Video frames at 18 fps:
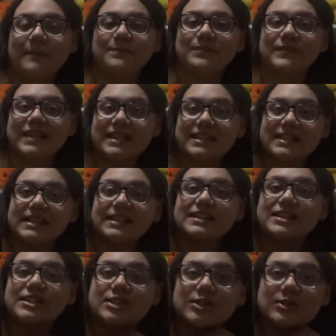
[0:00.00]
He's
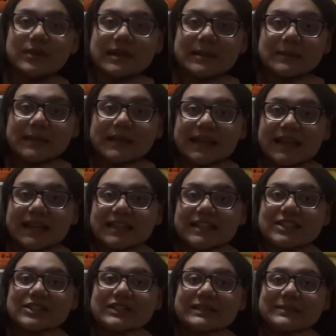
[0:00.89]

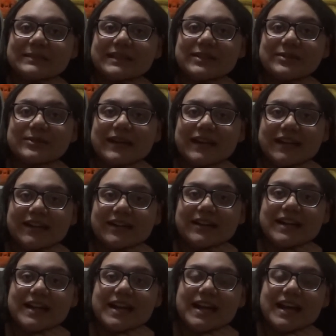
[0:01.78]
extremely
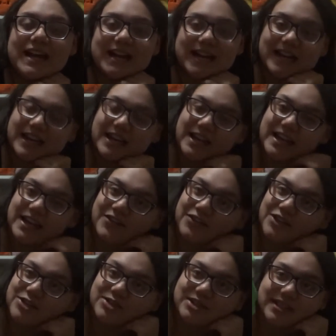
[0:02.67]
rare. If
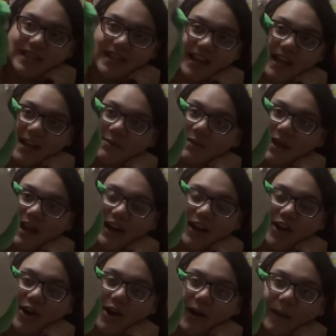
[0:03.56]
you see him at
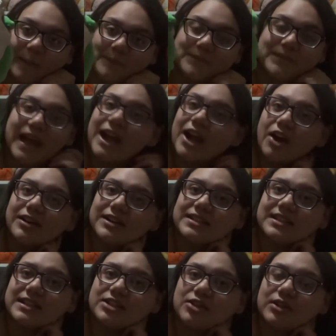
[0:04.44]
all, I
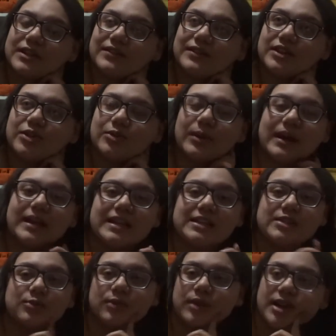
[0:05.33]
honestly don't even know what
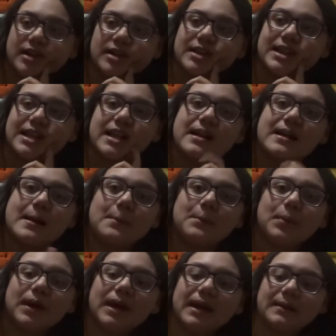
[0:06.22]
he's worth,
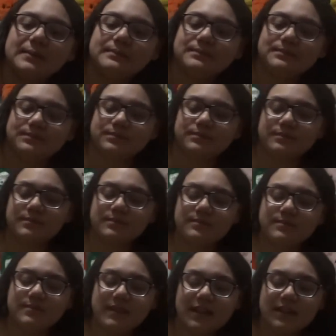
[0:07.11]
but
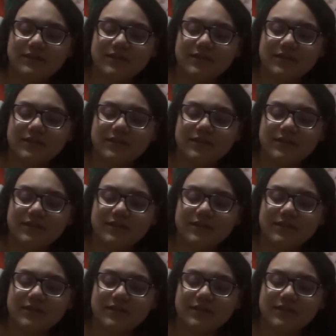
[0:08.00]
if